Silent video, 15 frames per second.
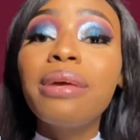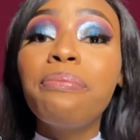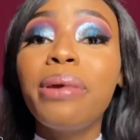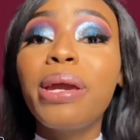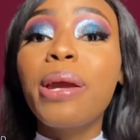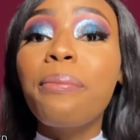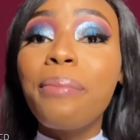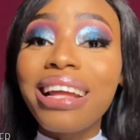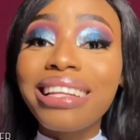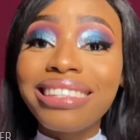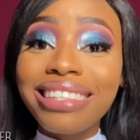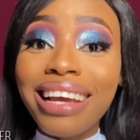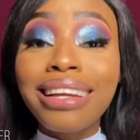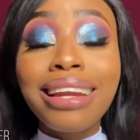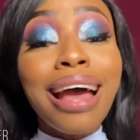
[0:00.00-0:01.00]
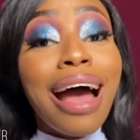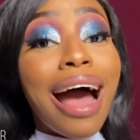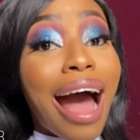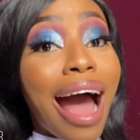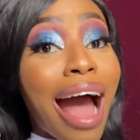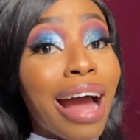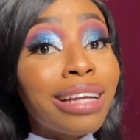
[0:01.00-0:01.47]
pigmented
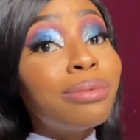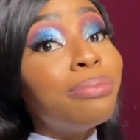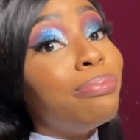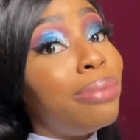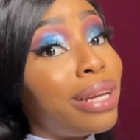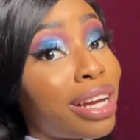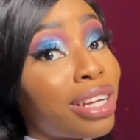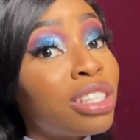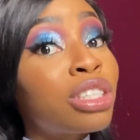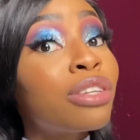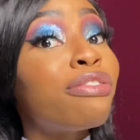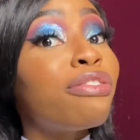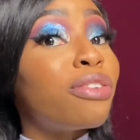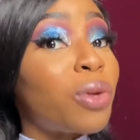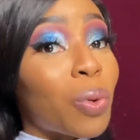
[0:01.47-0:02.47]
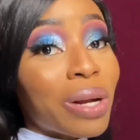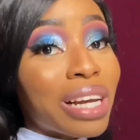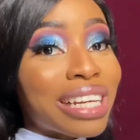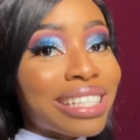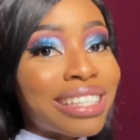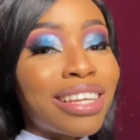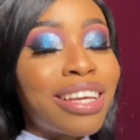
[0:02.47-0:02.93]
and blend
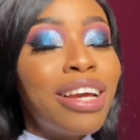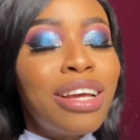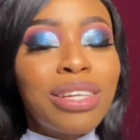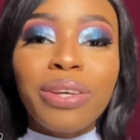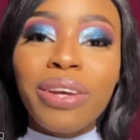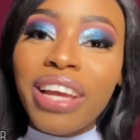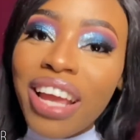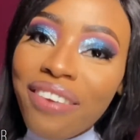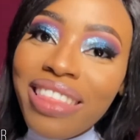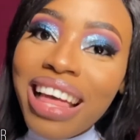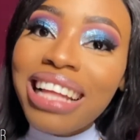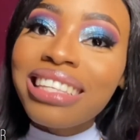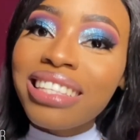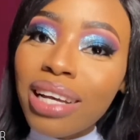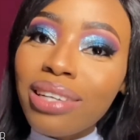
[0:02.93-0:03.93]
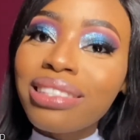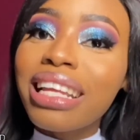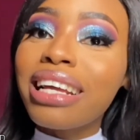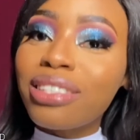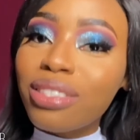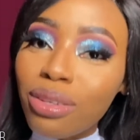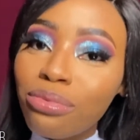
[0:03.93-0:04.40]
flawlessly. So if that sounds
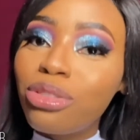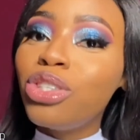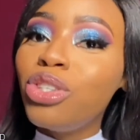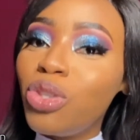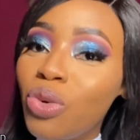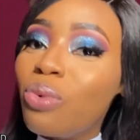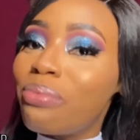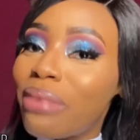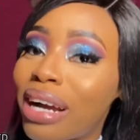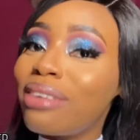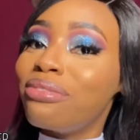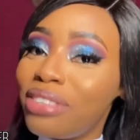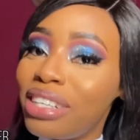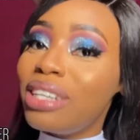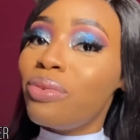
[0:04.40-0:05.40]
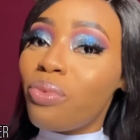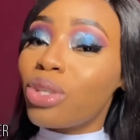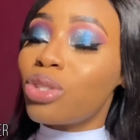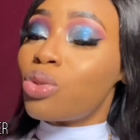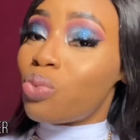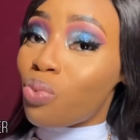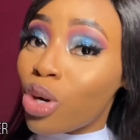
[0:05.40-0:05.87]
like something you might really
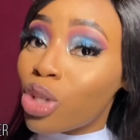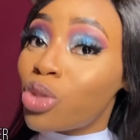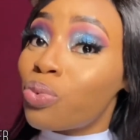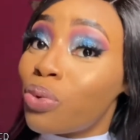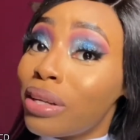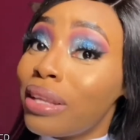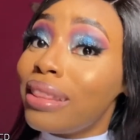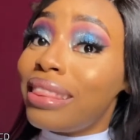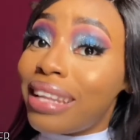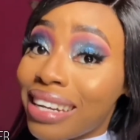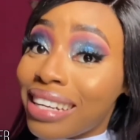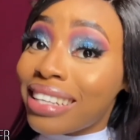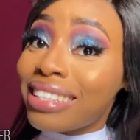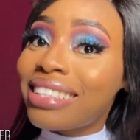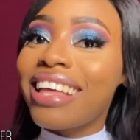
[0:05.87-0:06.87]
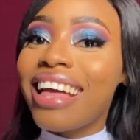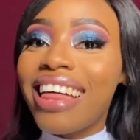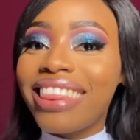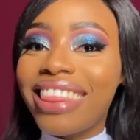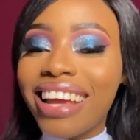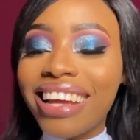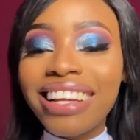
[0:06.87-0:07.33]
want to watch, want to learn it,
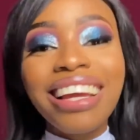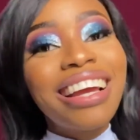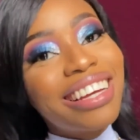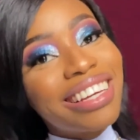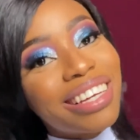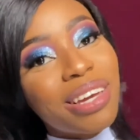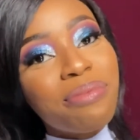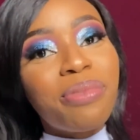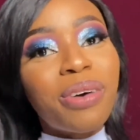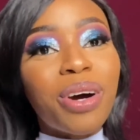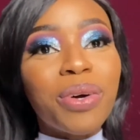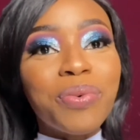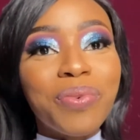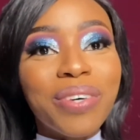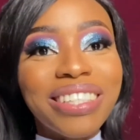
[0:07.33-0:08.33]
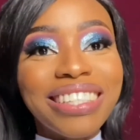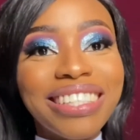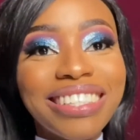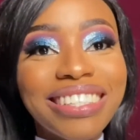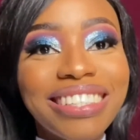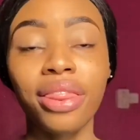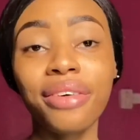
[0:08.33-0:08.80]
then keep on
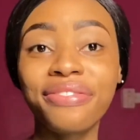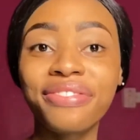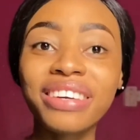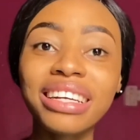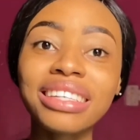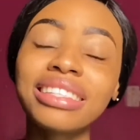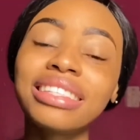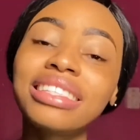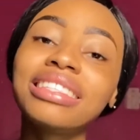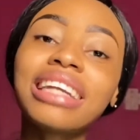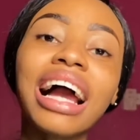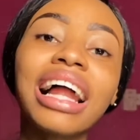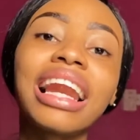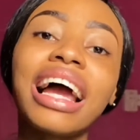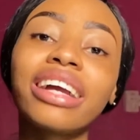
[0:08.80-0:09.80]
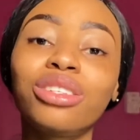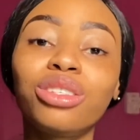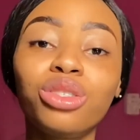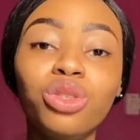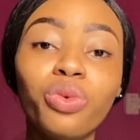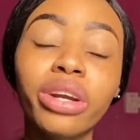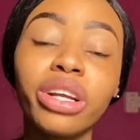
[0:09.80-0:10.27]
watching. The first thing I like to
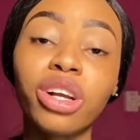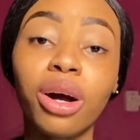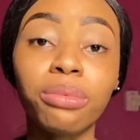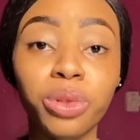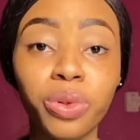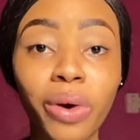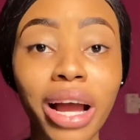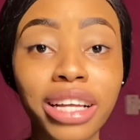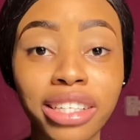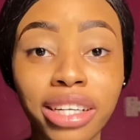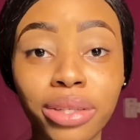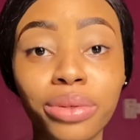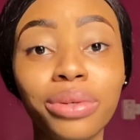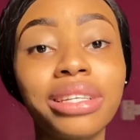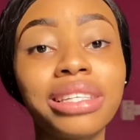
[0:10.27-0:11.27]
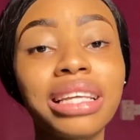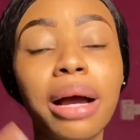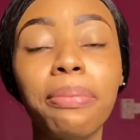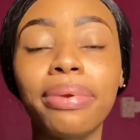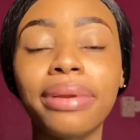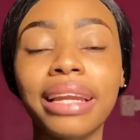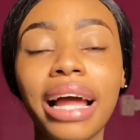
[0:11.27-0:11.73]
do when it comes to eyeshadow is
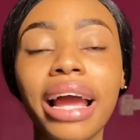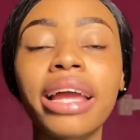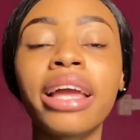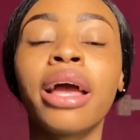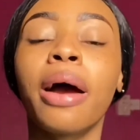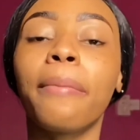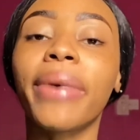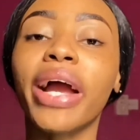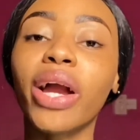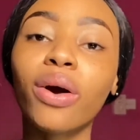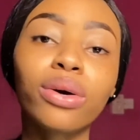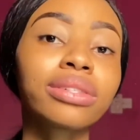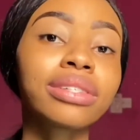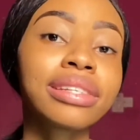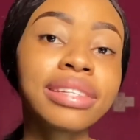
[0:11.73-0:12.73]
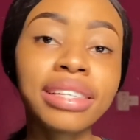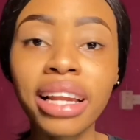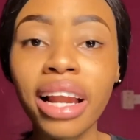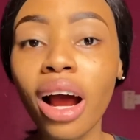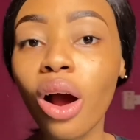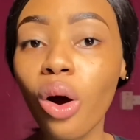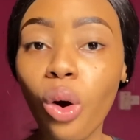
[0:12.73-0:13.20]
apply my
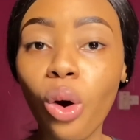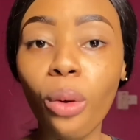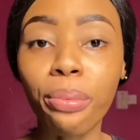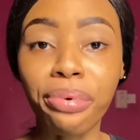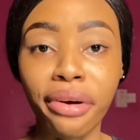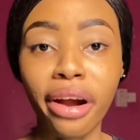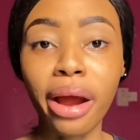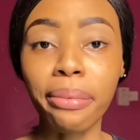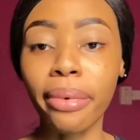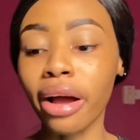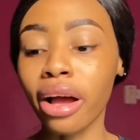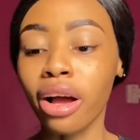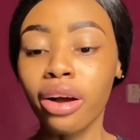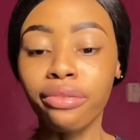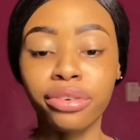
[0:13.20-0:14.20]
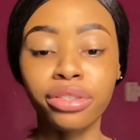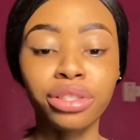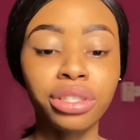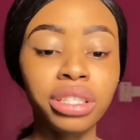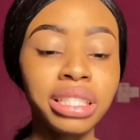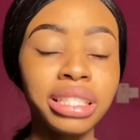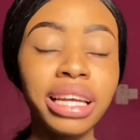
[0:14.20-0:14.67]
concealer or primer. For
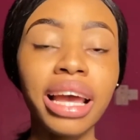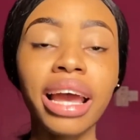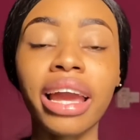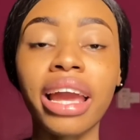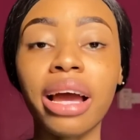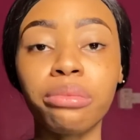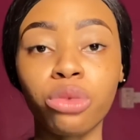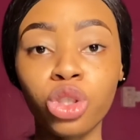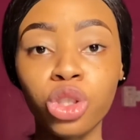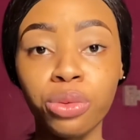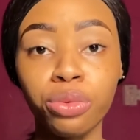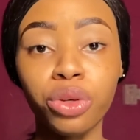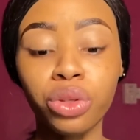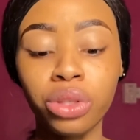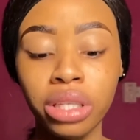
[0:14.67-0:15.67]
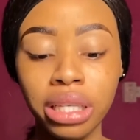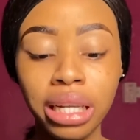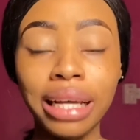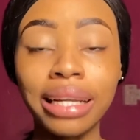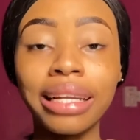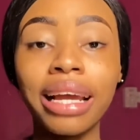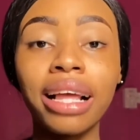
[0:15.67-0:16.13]
today, I'm going to be using
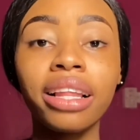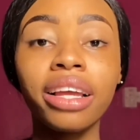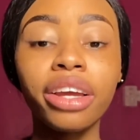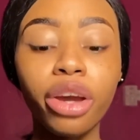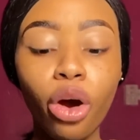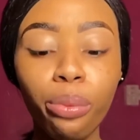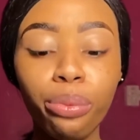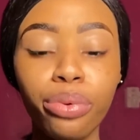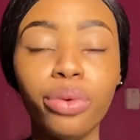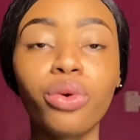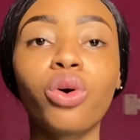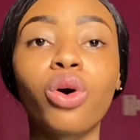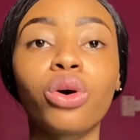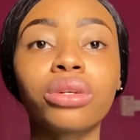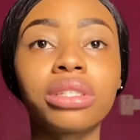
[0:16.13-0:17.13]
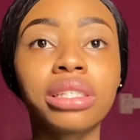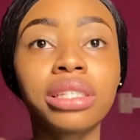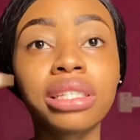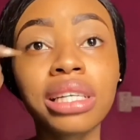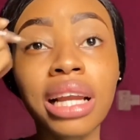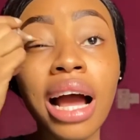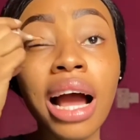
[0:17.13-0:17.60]
an LA Girl Pro
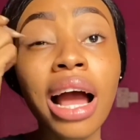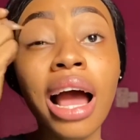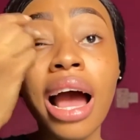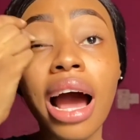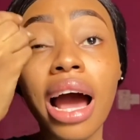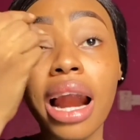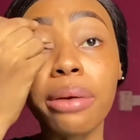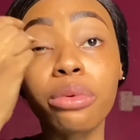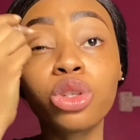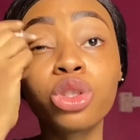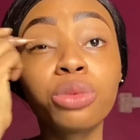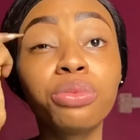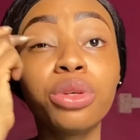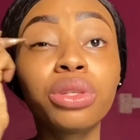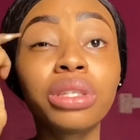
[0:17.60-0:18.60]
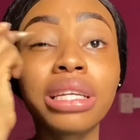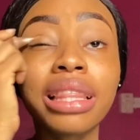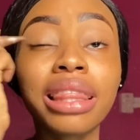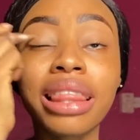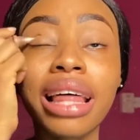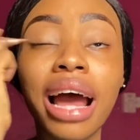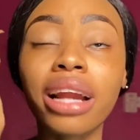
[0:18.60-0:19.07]
concealer, and I'm going to be
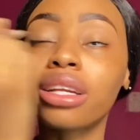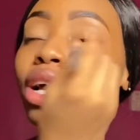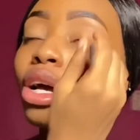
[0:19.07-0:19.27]
using that